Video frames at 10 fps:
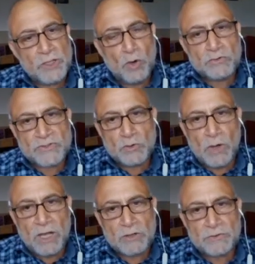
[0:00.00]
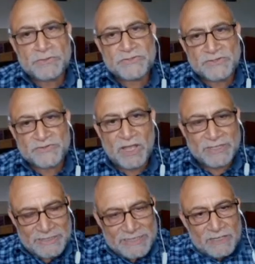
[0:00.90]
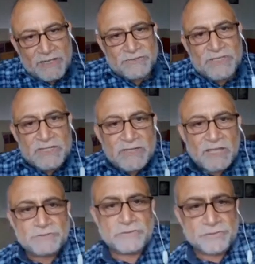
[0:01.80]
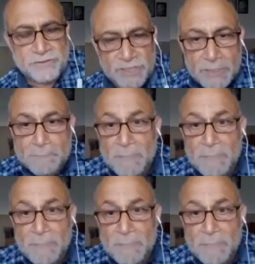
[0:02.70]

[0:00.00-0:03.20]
Oslo Accords signed in 1993.